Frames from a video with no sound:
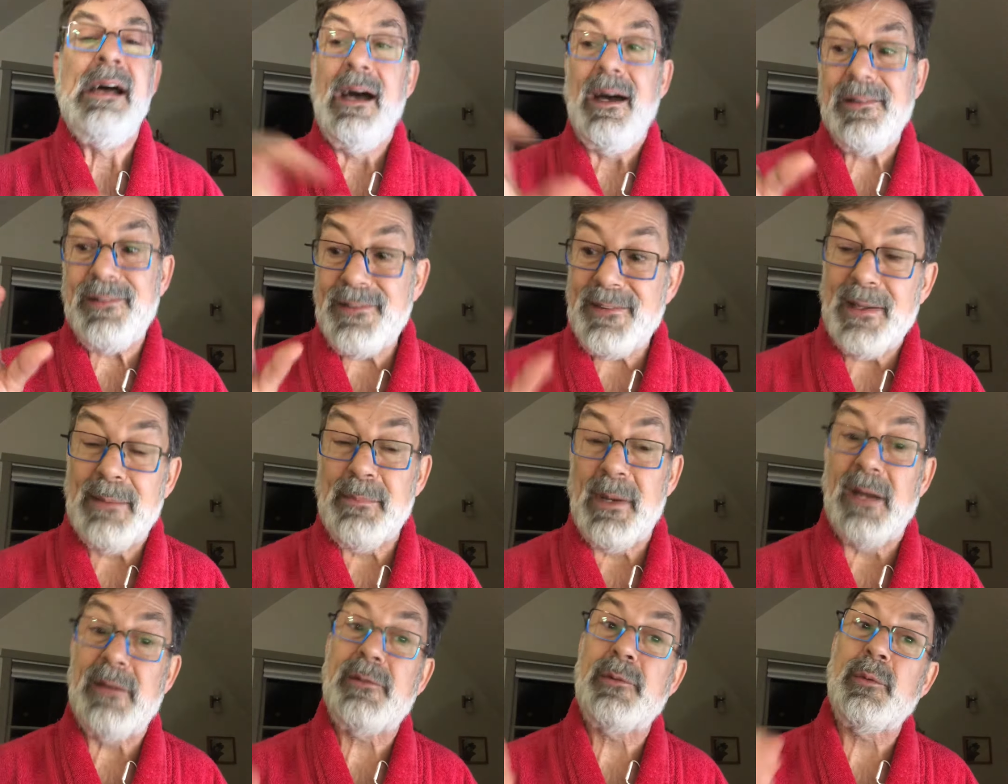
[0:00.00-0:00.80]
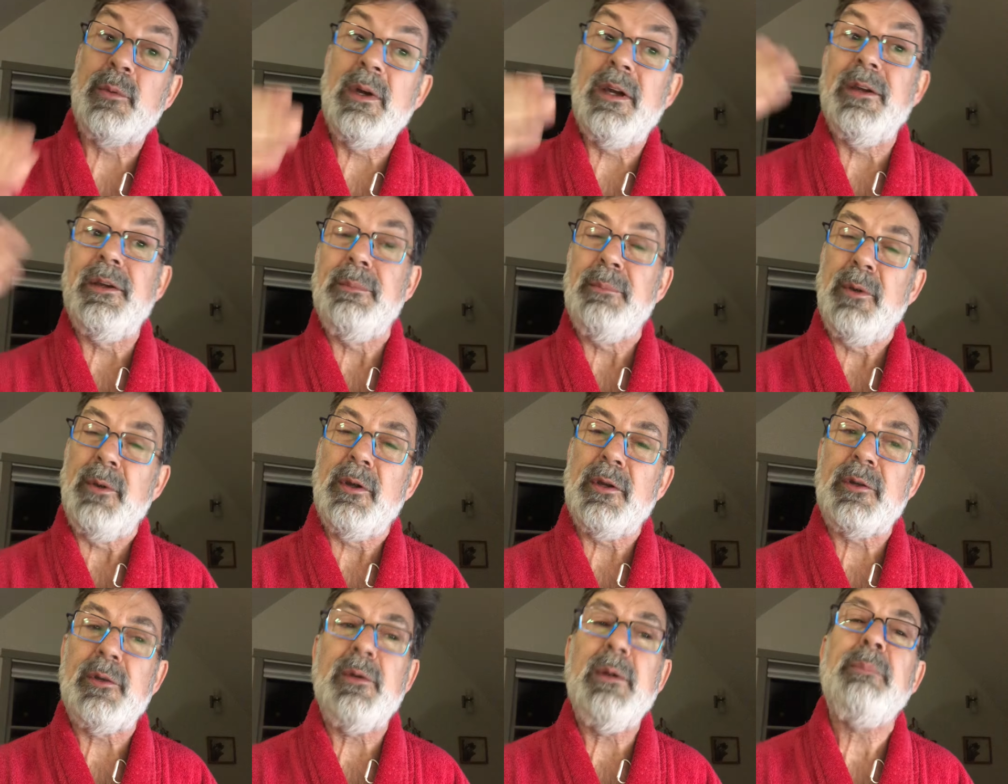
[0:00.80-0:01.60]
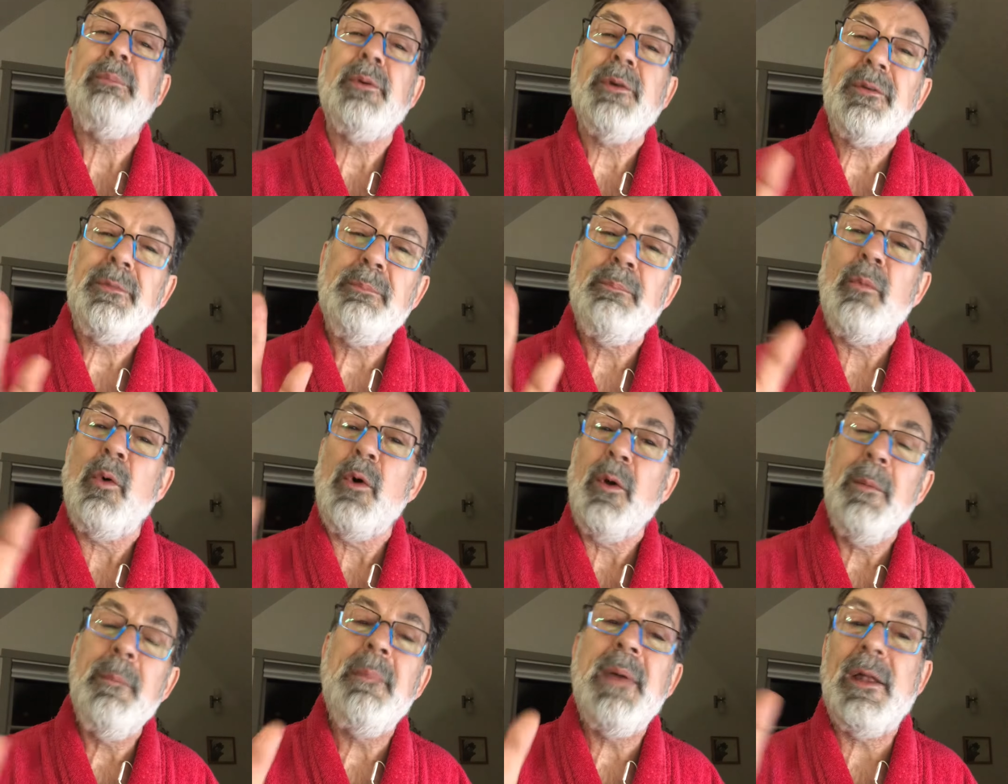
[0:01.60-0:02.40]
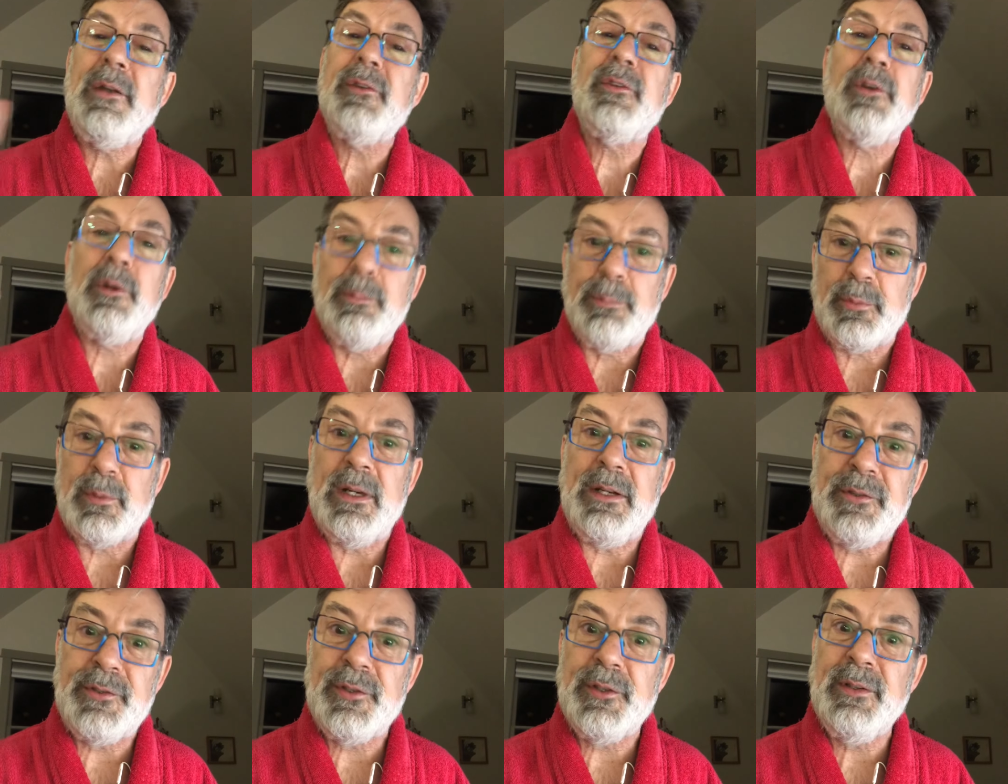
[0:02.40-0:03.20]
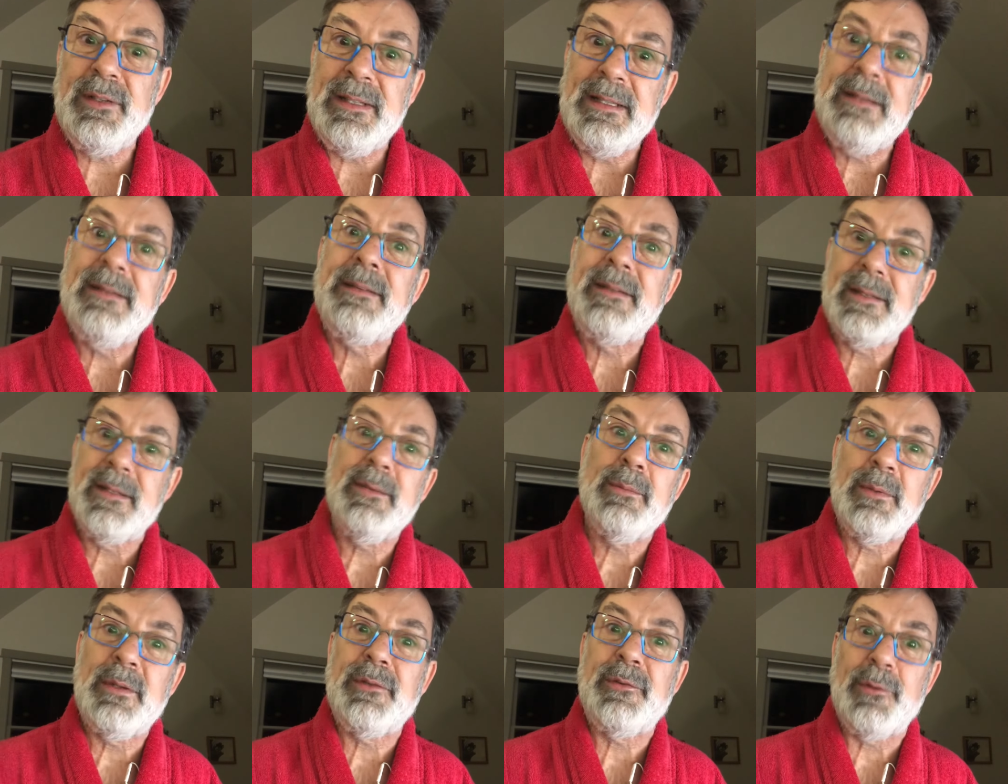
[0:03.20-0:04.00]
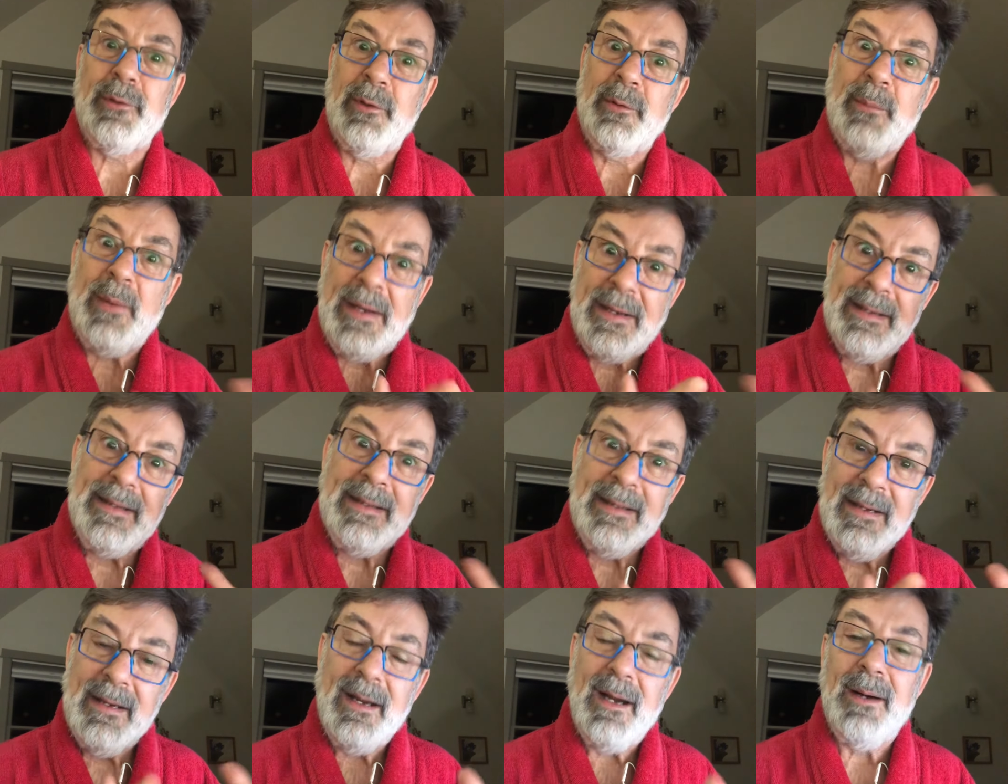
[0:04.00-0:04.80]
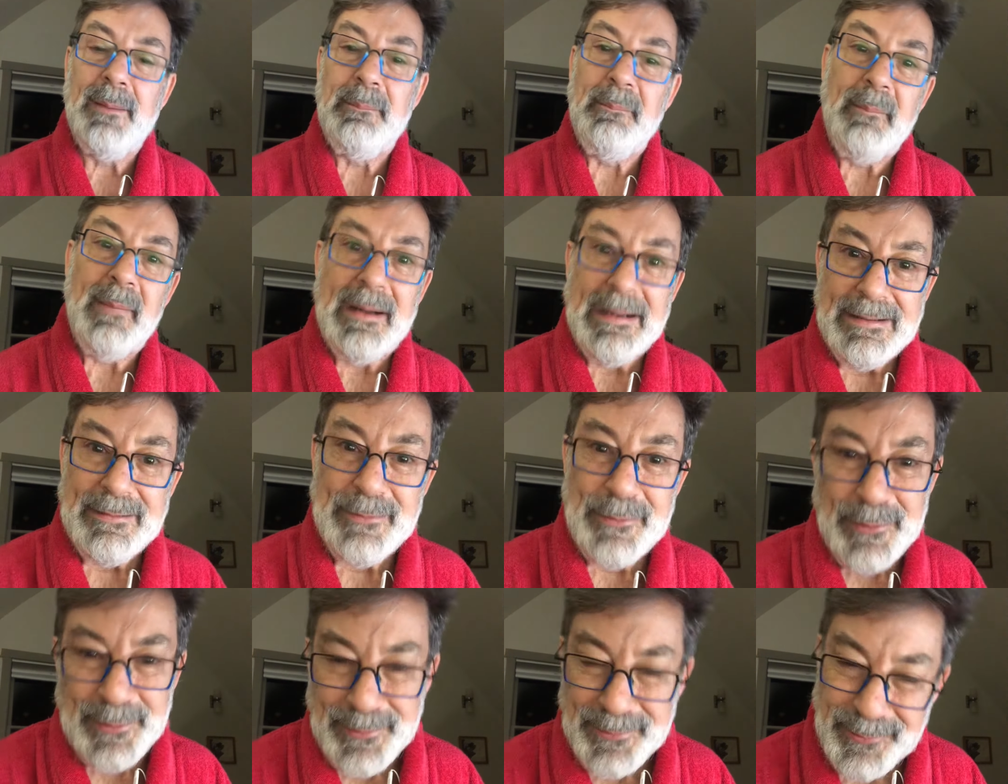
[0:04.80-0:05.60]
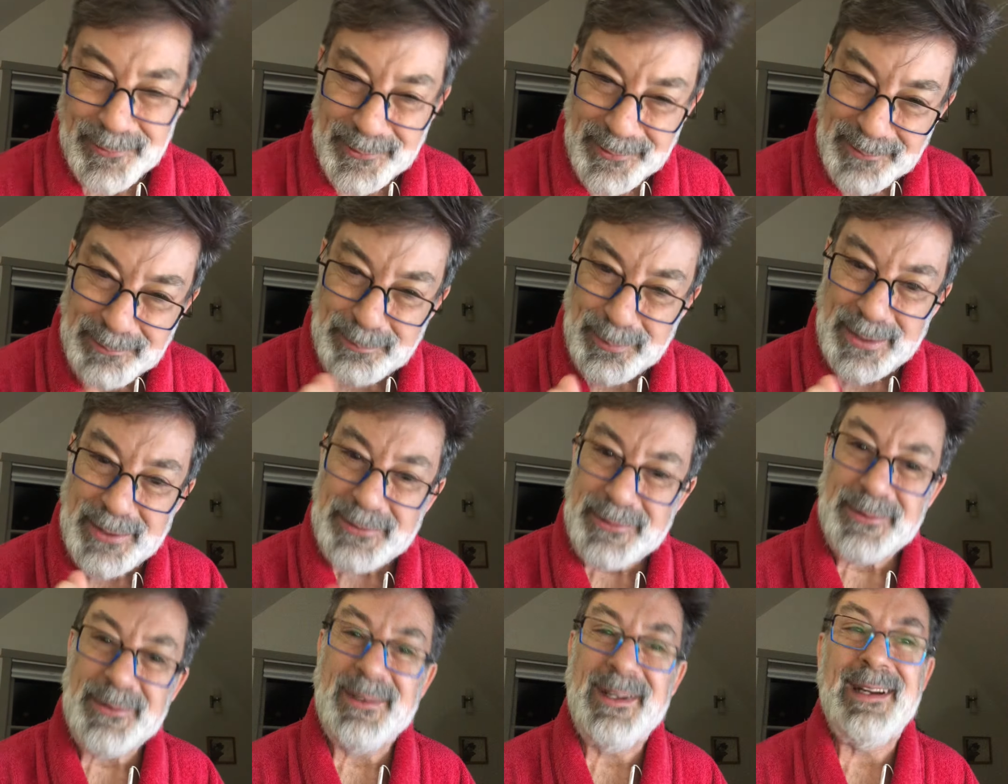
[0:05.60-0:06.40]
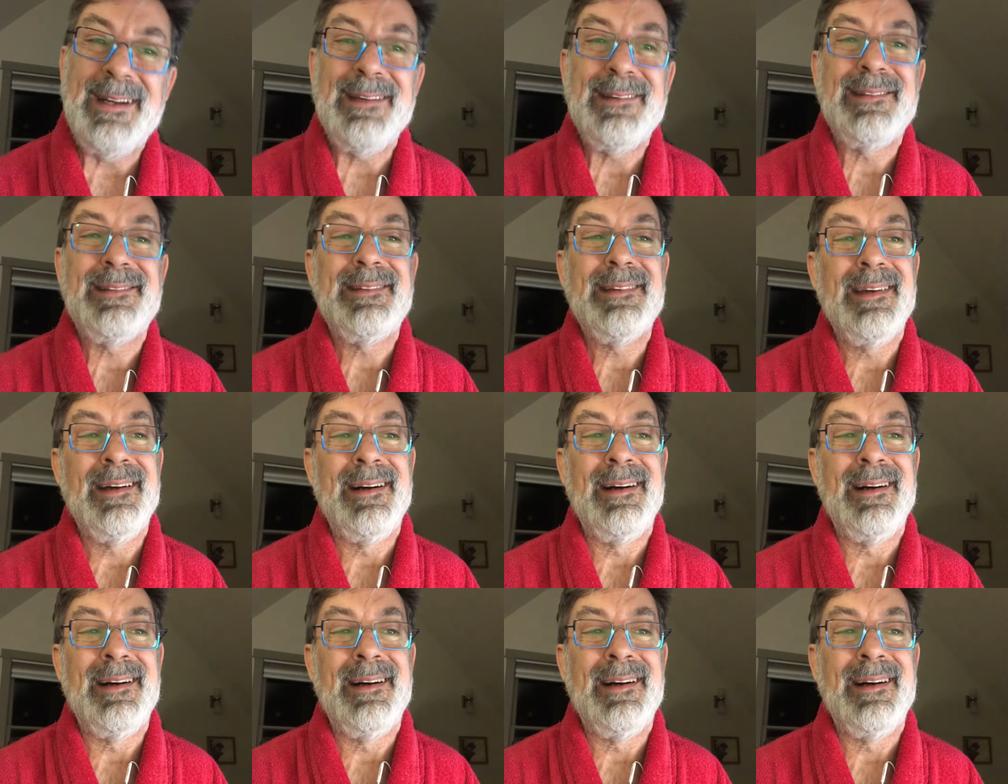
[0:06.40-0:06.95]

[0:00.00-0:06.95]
A semi-square to Mercury puts more mental pressure into what's already a minor sort of pressurized